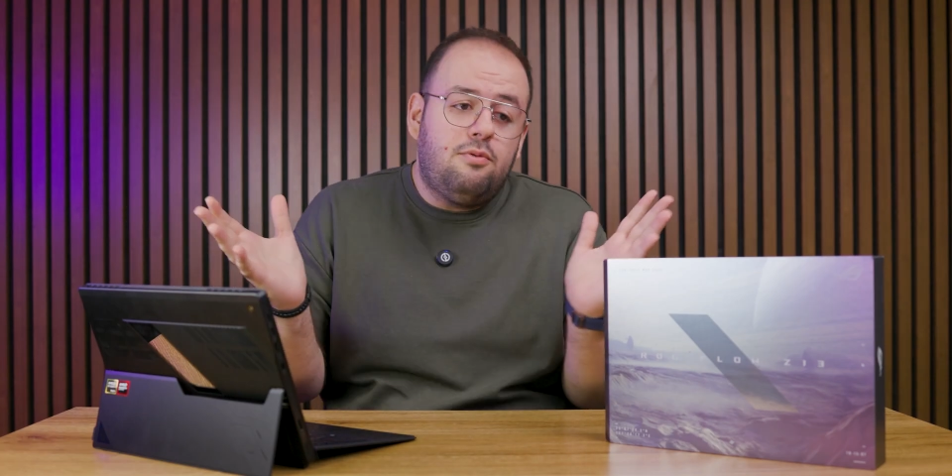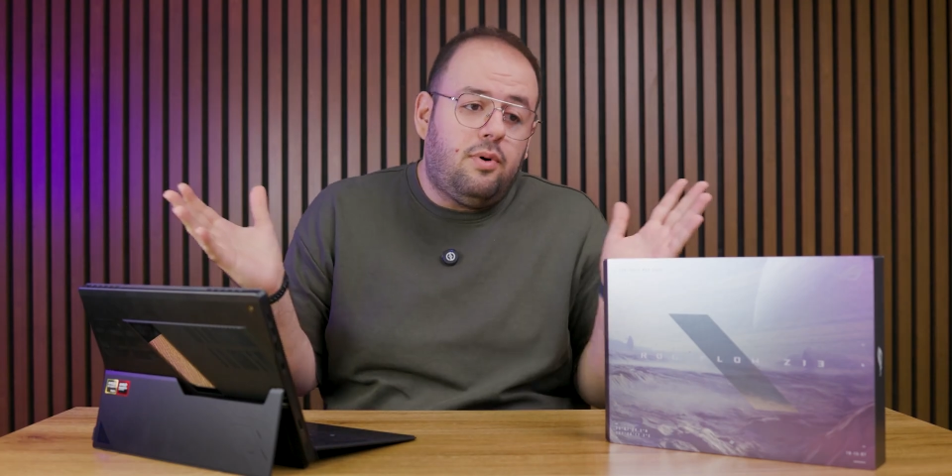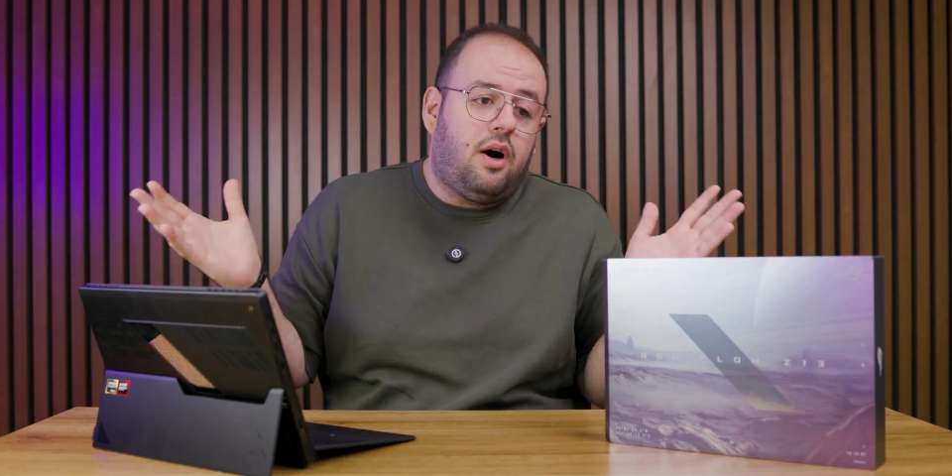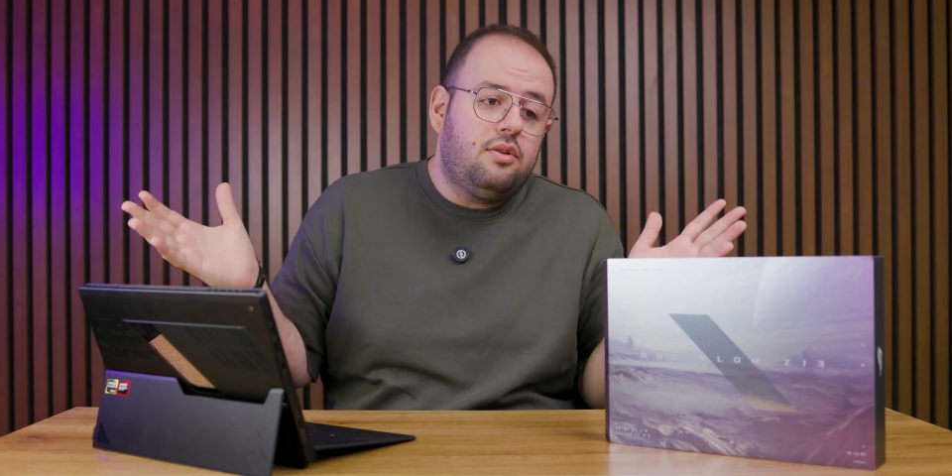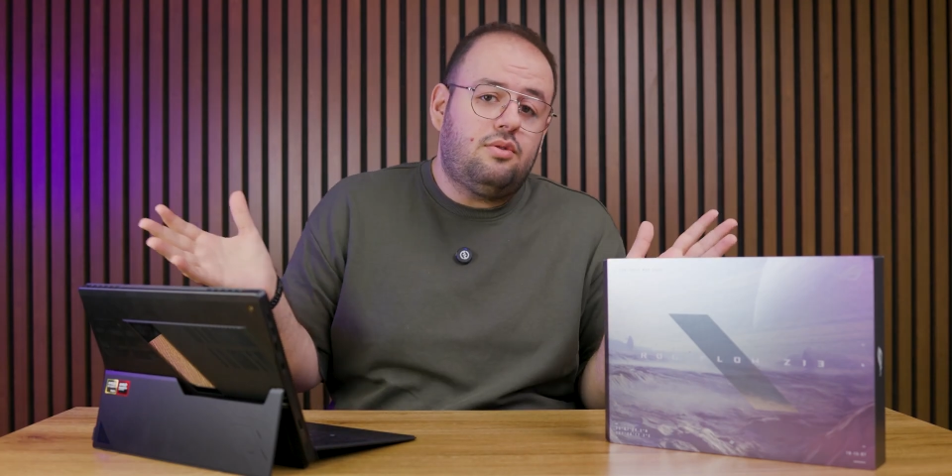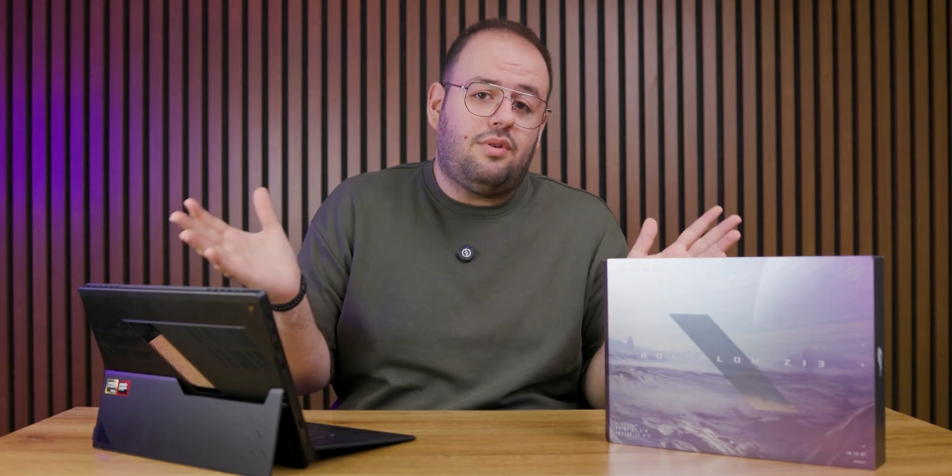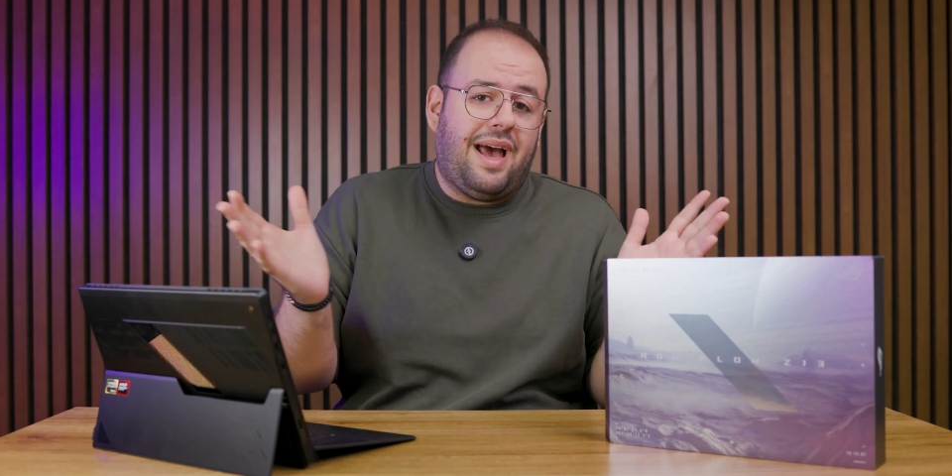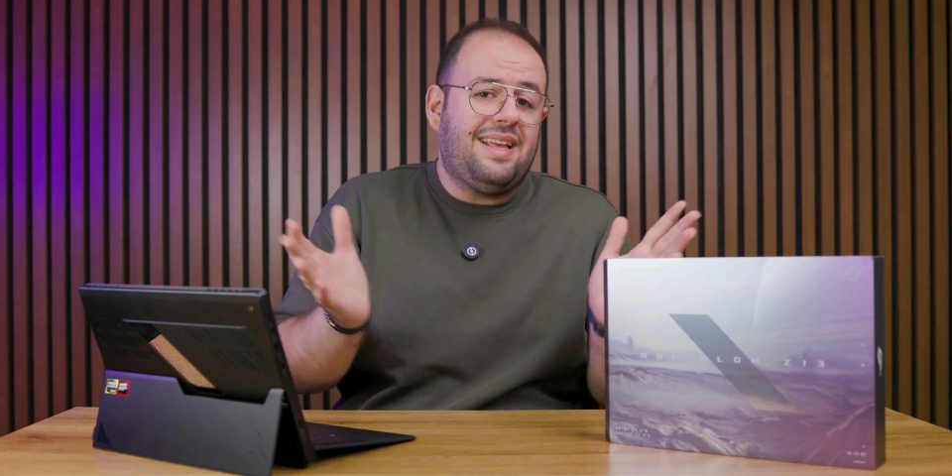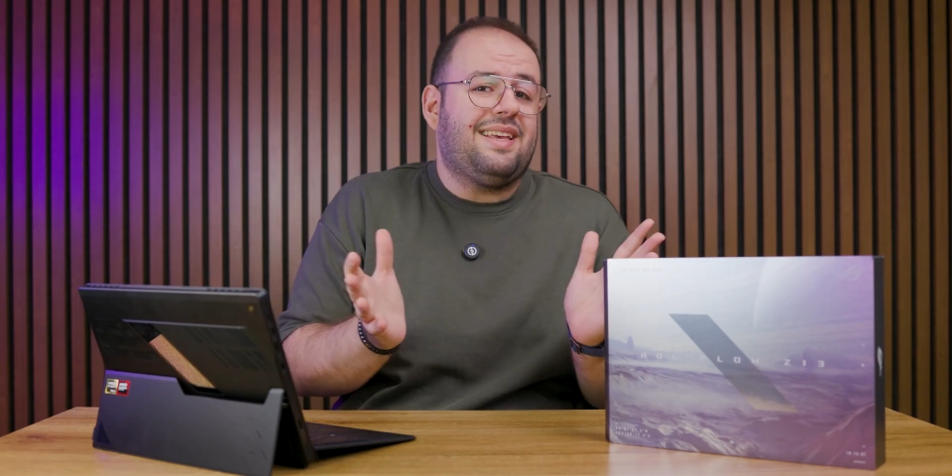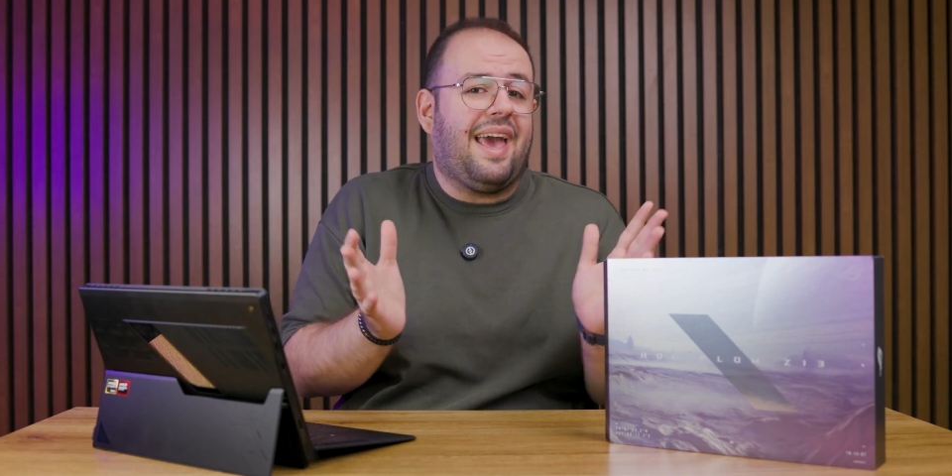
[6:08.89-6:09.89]
want to
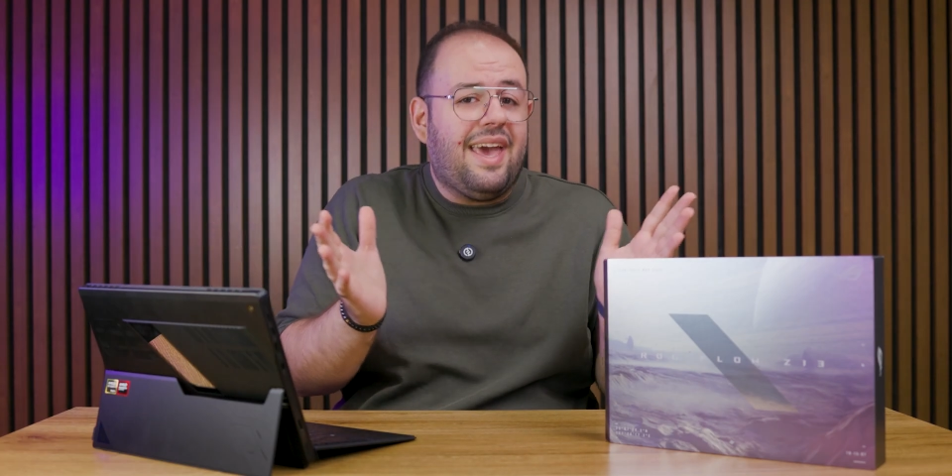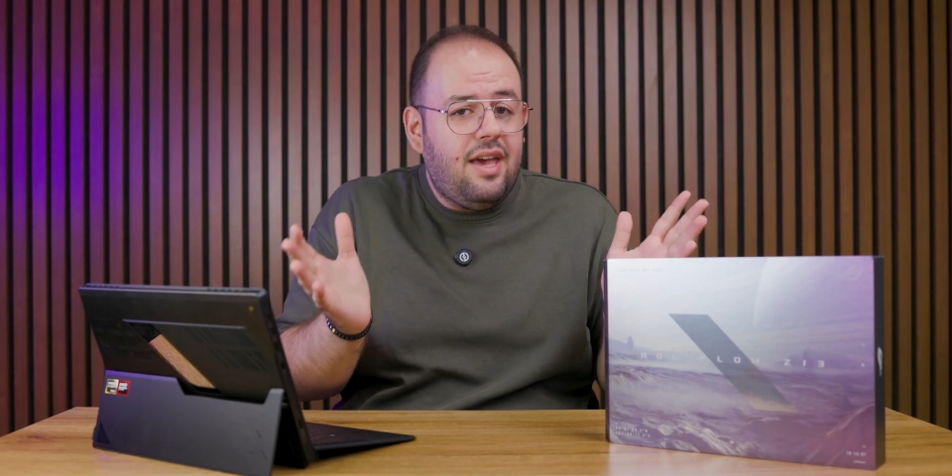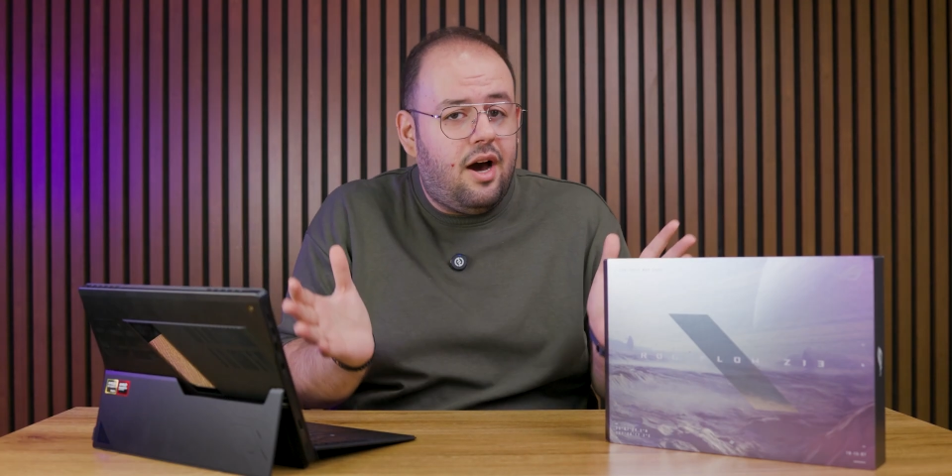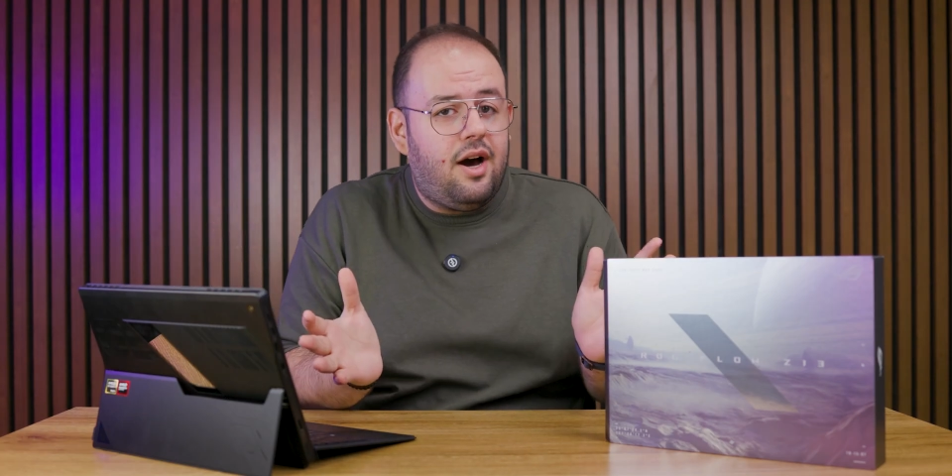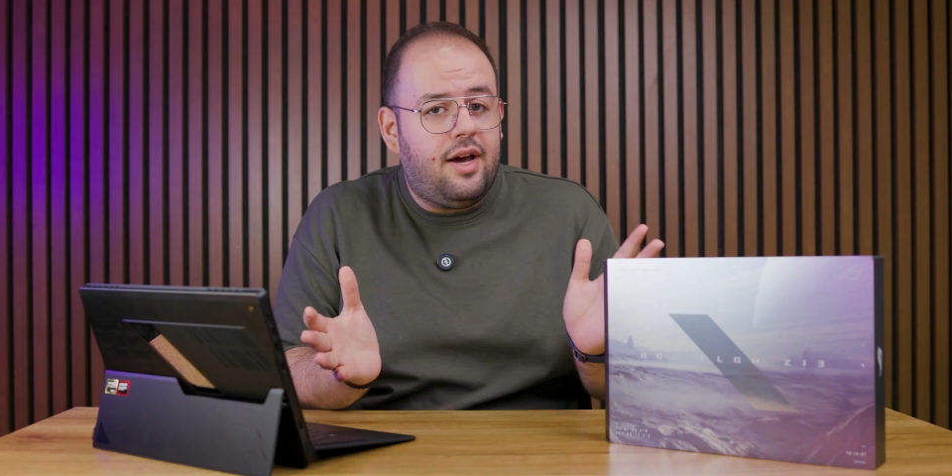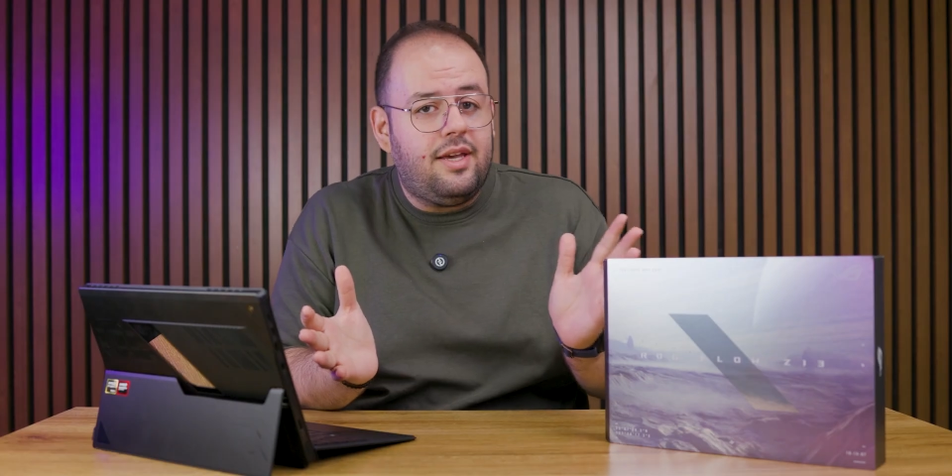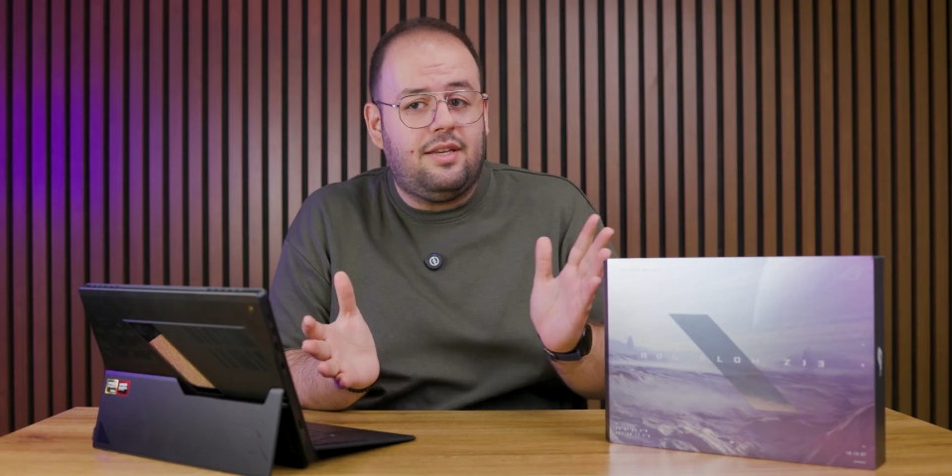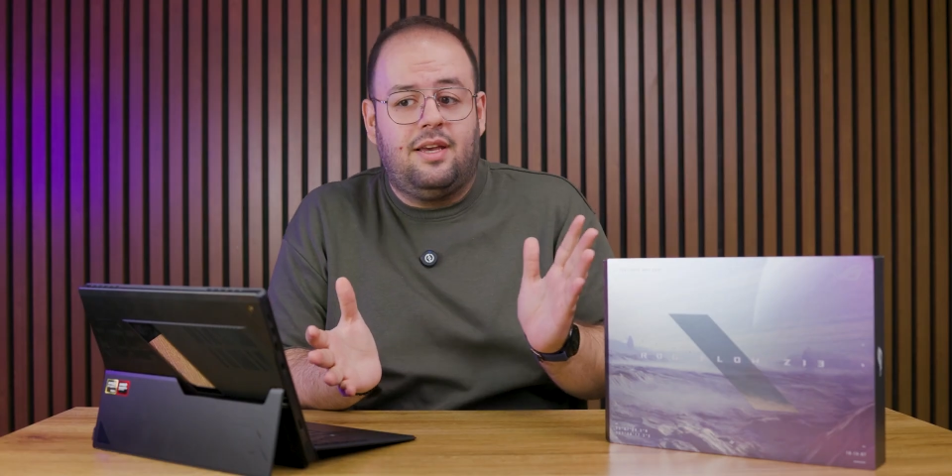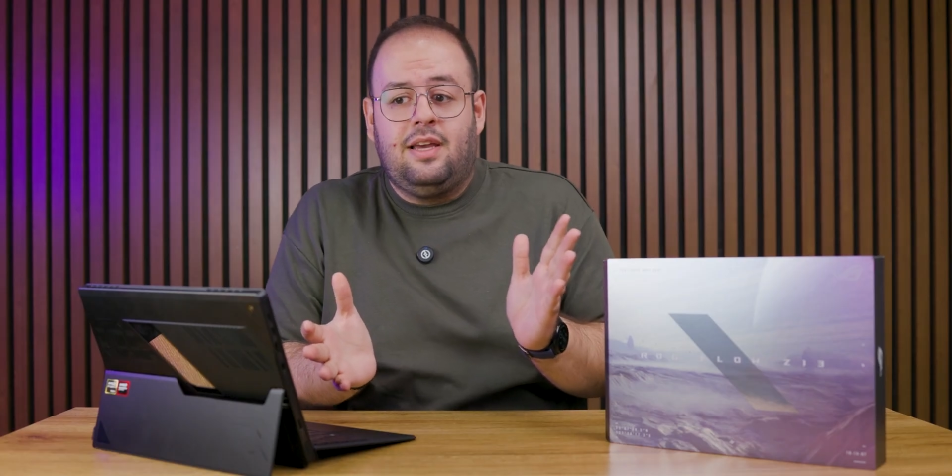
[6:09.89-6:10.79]
add AI